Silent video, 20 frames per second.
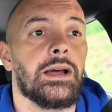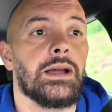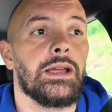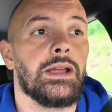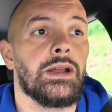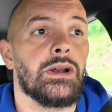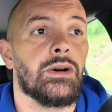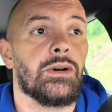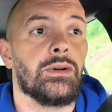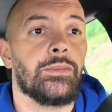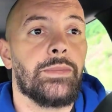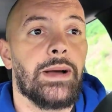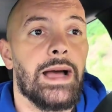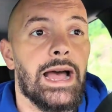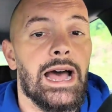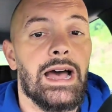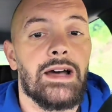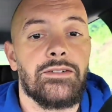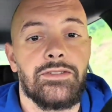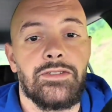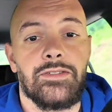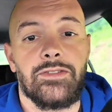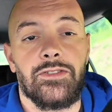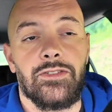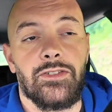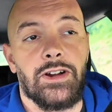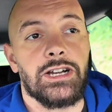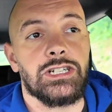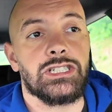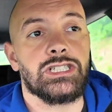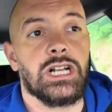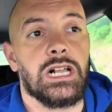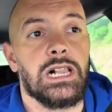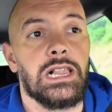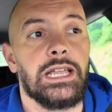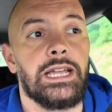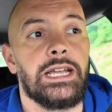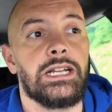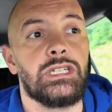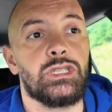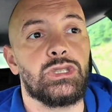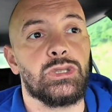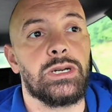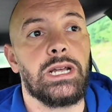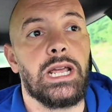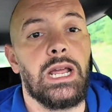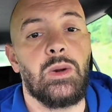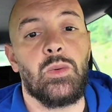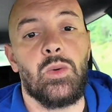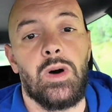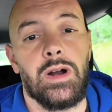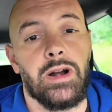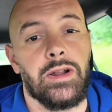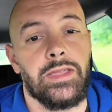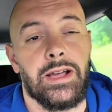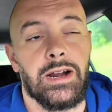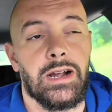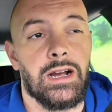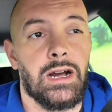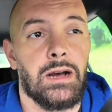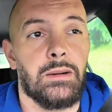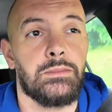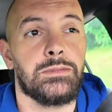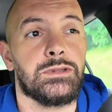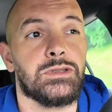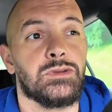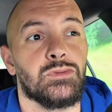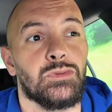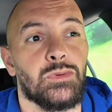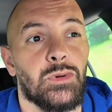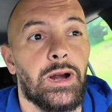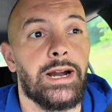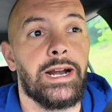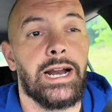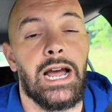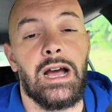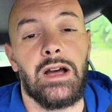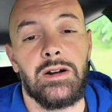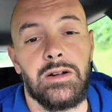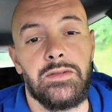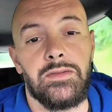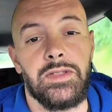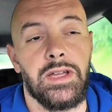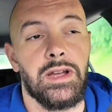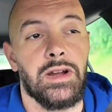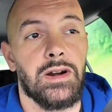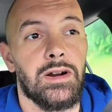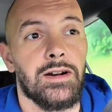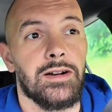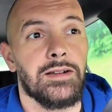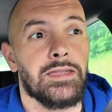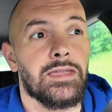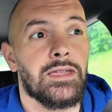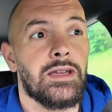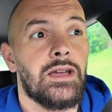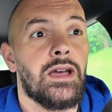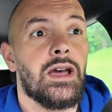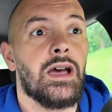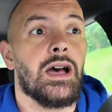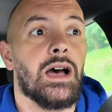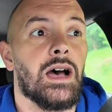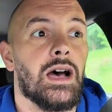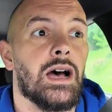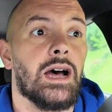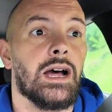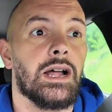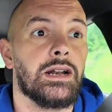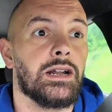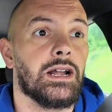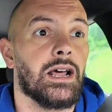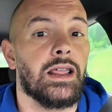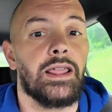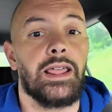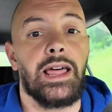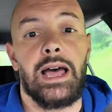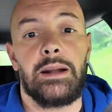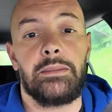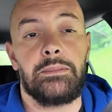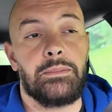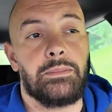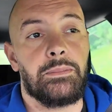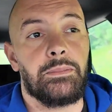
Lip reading: you know, have fresh, clean drinking water that comes right out of the earth. None of that